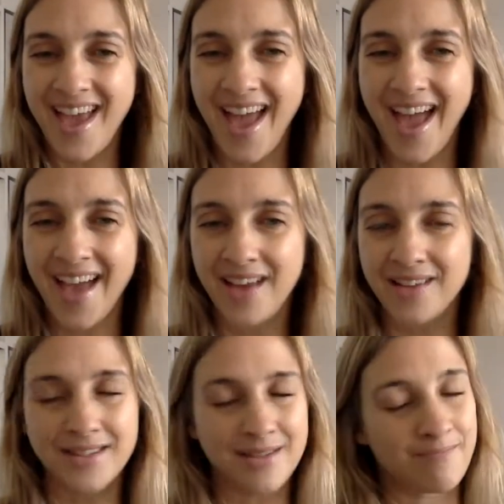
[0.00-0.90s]

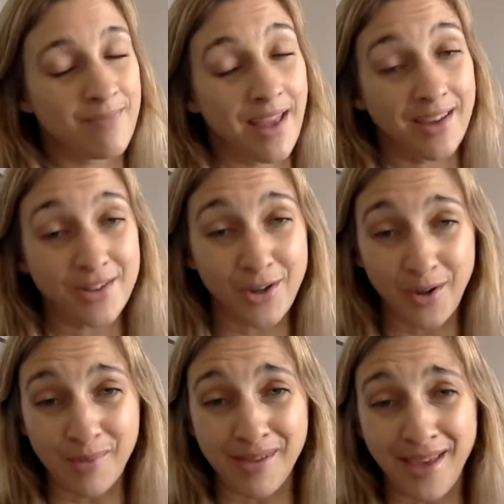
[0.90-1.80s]
And it took
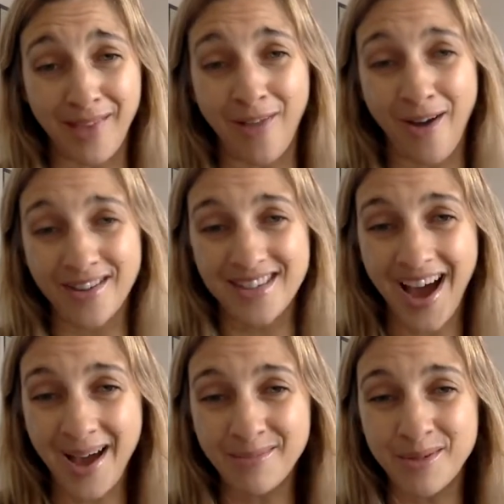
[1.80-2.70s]
me a long
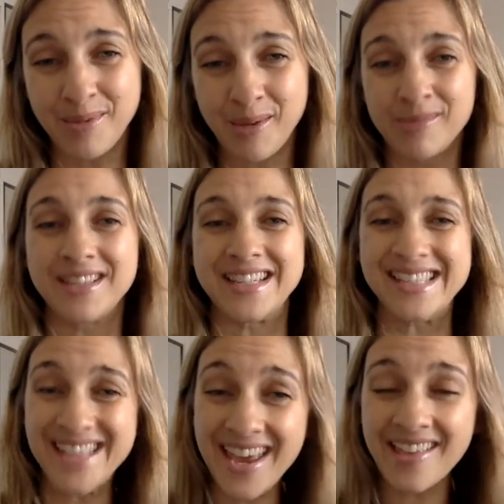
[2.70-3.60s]
time to be able to
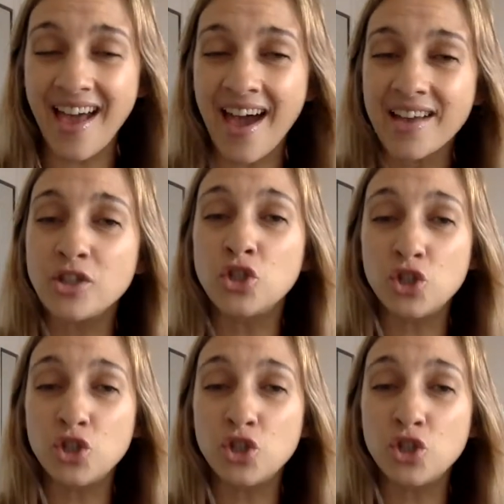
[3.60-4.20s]
say that